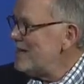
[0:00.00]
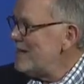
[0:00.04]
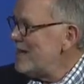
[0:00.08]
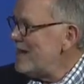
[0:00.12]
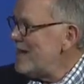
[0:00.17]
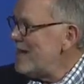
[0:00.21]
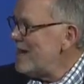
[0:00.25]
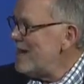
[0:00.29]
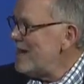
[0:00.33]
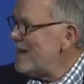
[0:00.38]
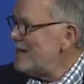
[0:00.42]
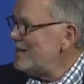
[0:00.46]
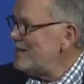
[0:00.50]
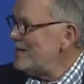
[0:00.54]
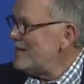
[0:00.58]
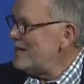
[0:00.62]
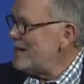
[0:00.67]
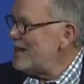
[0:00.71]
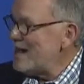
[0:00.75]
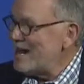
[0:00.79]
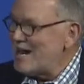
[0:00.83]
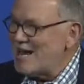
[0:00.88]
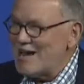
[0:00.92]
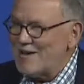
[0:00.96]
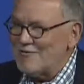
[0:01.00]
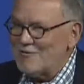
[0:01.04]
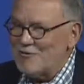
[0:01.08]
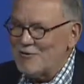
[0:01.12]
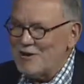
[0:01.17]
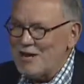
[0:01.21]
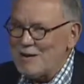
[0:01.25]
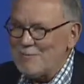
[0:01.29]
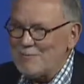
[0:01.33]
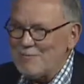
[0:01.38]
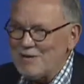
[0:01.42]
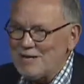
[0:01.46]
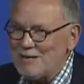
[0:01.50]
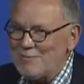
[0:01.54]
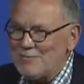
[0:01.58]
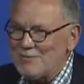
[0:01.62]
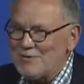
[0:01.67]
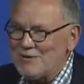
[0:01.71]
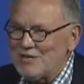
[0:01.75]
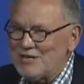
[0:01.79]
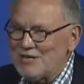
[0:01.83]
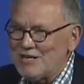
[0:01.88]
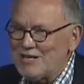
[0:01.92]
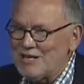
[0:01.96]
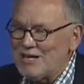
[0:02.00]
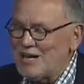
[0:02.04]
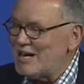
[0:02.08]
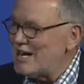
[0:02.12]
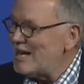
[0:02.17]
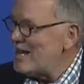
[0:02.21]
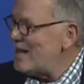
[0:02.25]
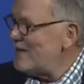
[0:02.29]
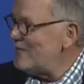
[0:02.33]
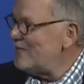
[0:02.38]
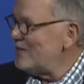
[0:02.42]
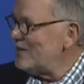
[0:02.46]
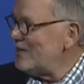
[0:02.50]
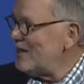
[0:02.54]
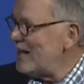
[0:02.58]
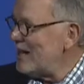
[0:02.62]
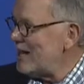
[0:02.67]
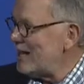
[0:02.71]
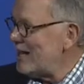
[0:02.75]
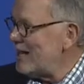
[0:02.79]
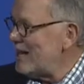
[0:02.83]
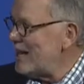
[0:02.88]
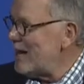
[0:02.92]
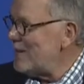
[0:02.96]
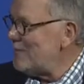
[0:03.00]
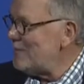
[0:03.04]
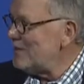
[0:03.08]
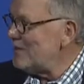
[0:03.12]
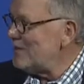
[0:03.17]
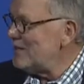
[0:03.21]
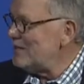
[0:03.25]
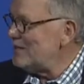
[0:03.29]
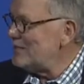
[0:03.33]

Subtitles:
And you got to have great people, and you got to have a lot of capital.